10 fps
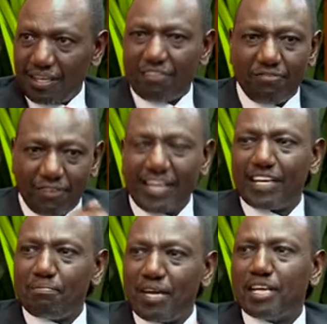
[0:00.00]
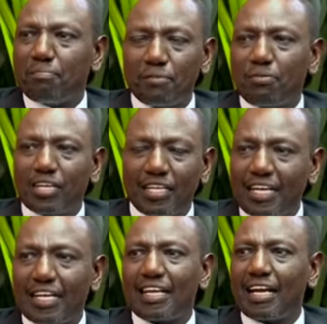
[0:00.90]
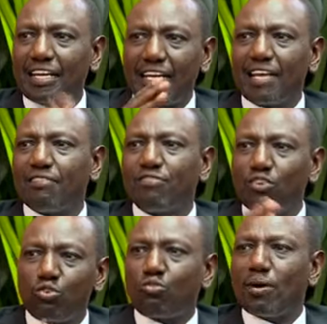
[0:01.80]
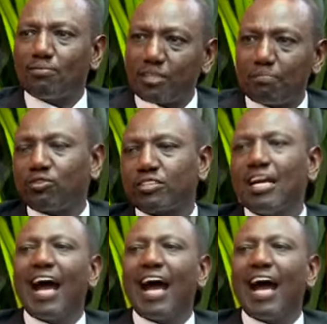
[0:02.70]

very many people in Kenya gave lukewarm support.